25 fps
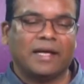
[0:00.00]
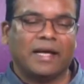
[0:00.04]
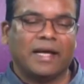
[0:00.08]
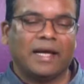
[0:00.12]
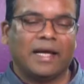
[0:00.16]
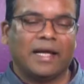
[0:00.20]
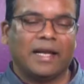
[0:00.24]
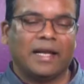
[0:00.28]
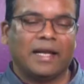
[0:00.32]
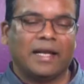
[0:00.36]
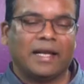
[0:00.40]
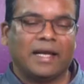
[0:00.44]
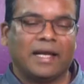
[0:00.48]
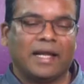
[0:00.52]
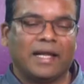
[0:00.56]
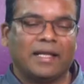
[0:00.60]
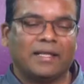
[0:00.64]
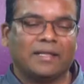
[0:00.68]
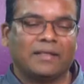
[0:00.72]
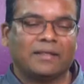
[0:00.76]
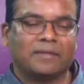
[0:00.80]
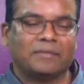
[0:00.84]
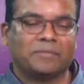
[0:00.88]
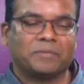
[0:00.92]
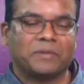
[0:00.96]
and
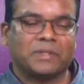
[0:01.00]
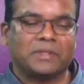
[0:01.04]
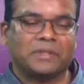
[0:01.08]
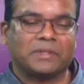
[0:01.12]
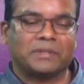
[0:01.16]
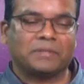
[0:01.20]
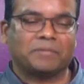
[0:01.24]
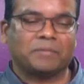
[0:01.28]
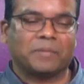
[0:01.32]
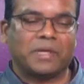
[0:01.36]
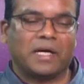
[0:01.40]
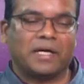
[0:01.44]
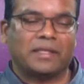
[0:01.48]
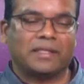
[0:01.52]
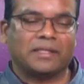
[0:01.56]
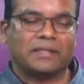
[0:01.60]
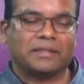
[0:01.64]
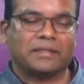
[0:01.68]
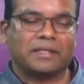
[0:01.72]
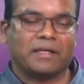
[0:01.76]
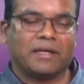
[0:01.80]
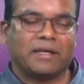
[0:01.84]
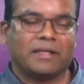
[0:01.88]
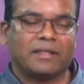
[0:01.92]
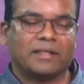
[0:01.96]
another part is
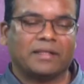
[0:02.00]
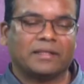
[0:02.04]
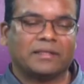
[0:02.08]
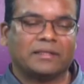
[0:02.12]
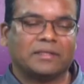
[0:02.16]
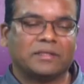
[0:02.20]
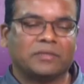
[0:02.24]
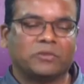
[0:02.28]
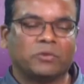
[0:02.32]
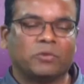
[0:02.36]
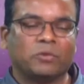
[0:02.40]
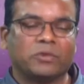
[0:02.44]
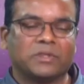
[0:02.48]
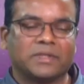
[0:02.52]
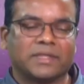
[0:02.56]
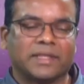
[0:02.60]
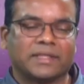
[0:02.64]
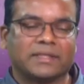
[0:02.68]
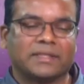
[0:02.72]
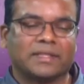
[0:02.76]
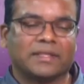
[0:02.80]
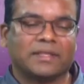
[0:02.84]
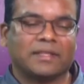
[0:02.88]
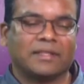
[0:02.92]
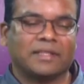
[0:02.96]
called the store
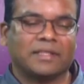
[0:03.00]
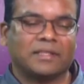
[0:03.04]
section.